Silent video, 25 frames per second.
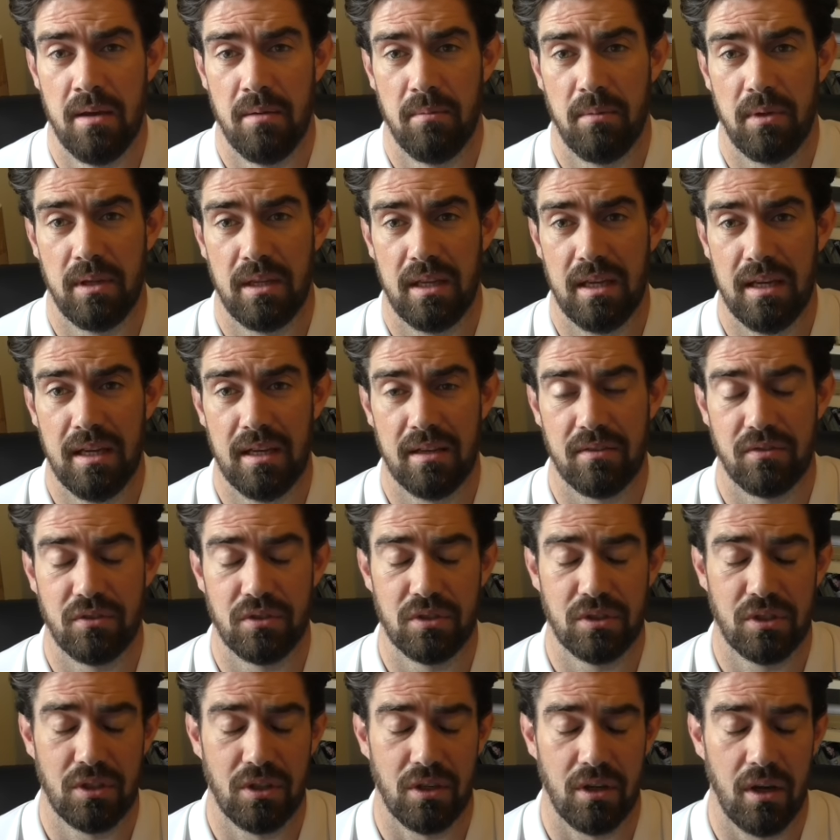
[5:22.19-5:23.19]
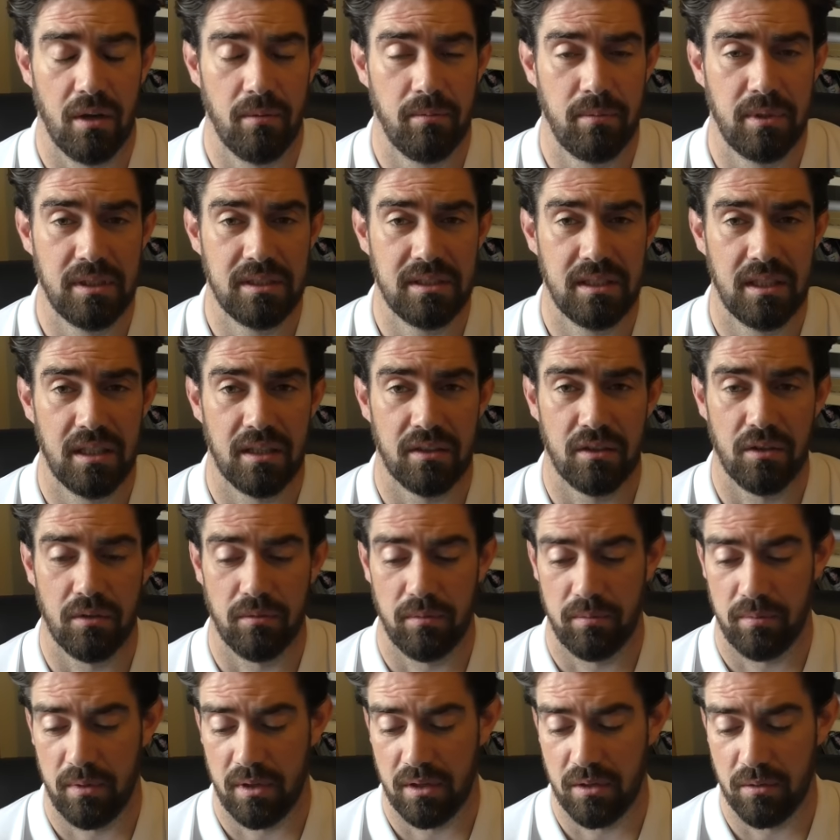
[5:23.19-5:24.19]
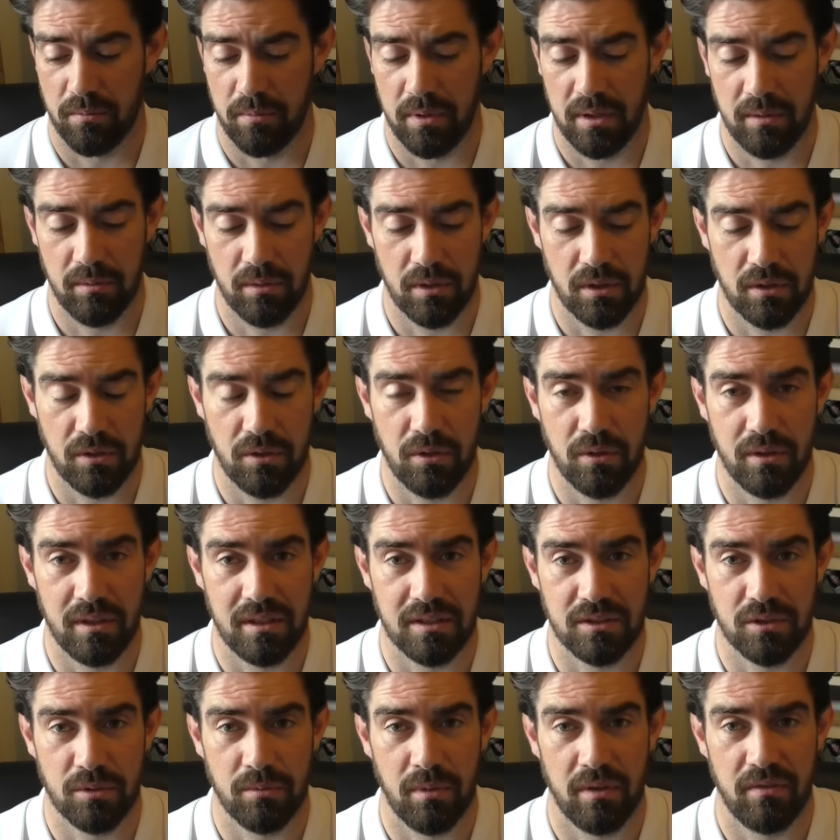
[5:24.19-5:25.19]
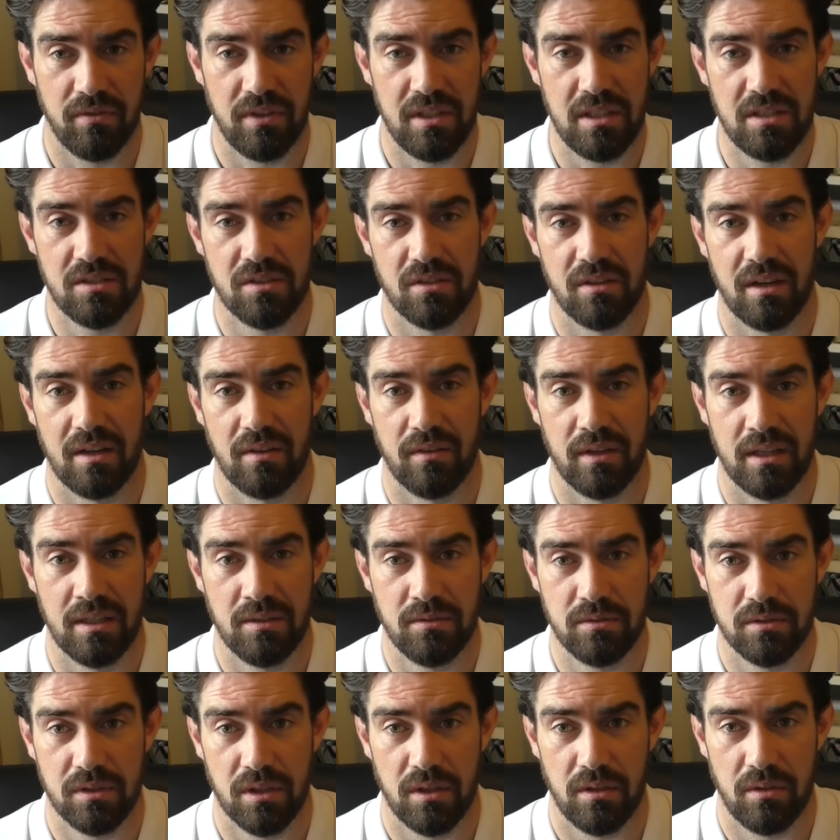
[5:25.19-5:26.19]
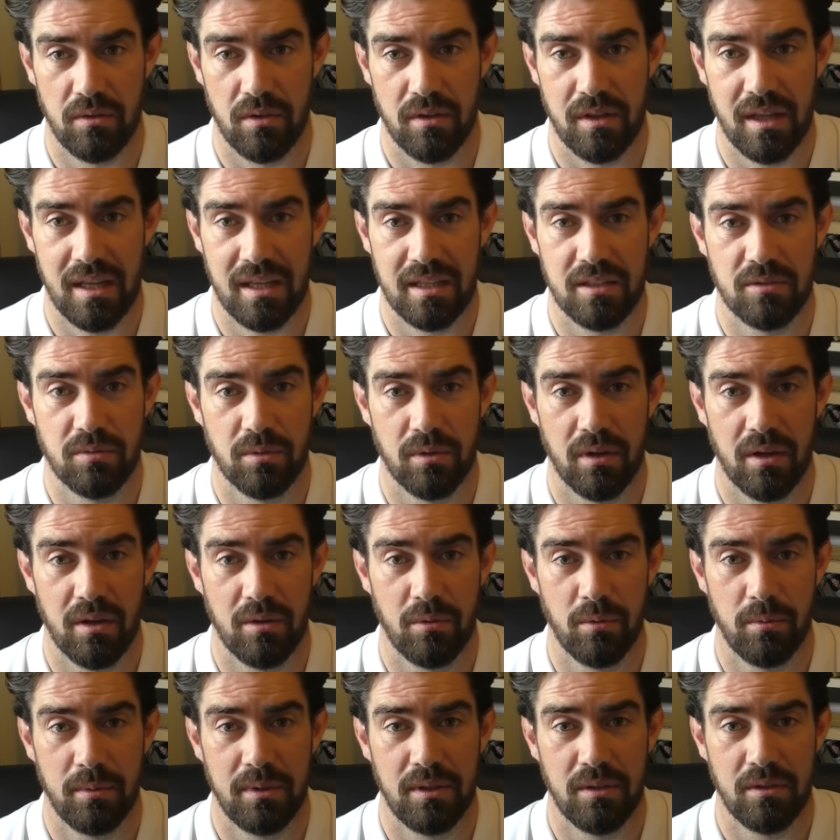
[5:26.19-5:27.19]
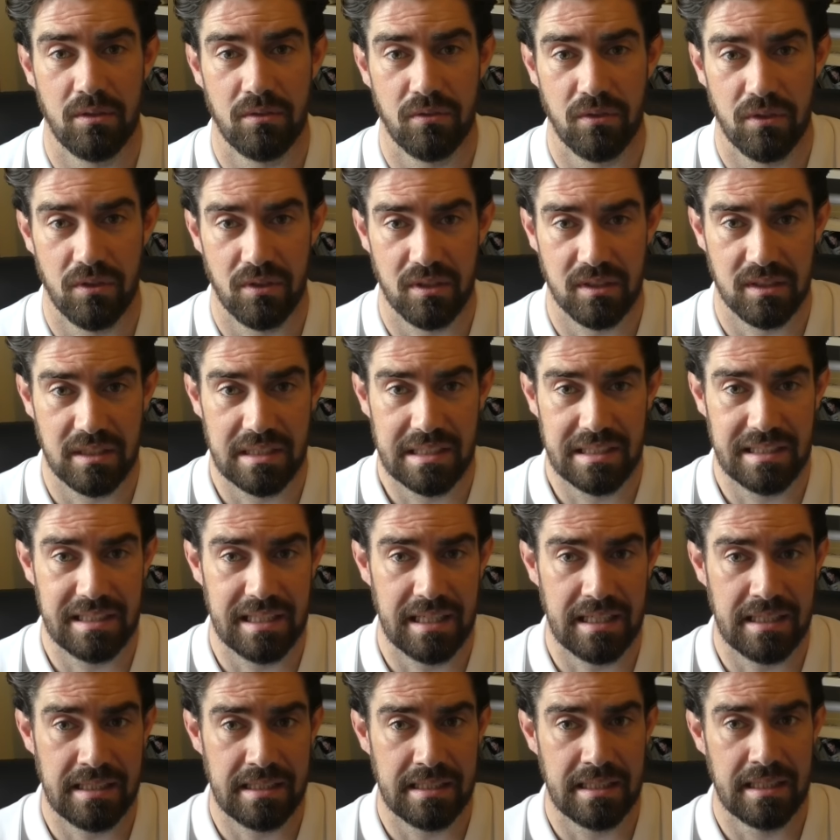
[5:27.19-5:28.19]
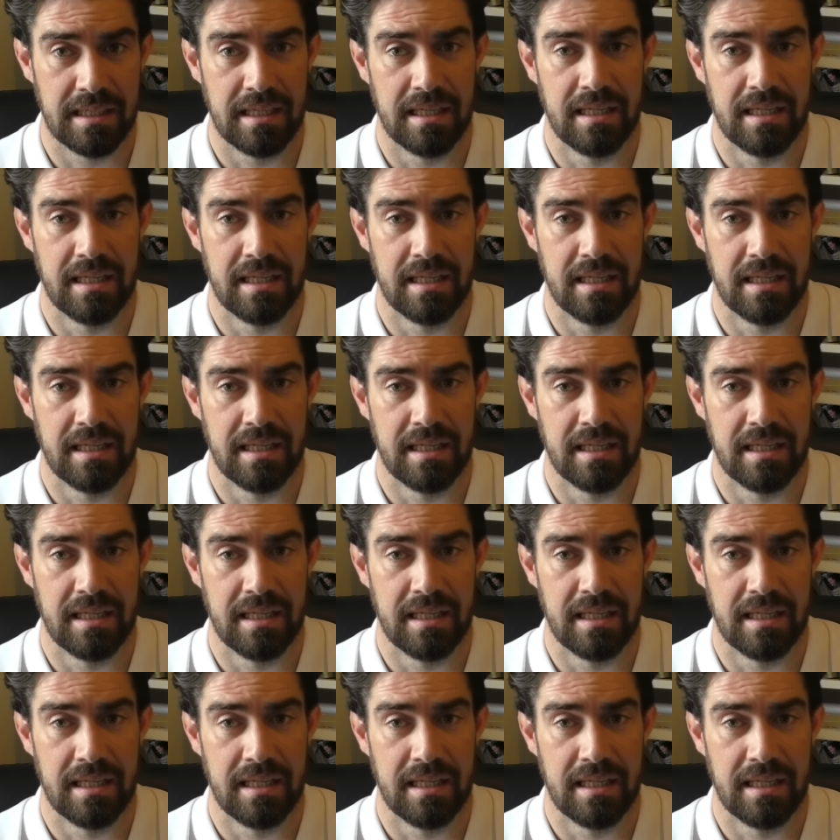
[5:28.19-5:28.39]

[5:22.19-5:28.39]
But yeah, I've just got, I'm busy. I got people to call me and sort my visa out now. So that is what I will be doing for the rest of the day.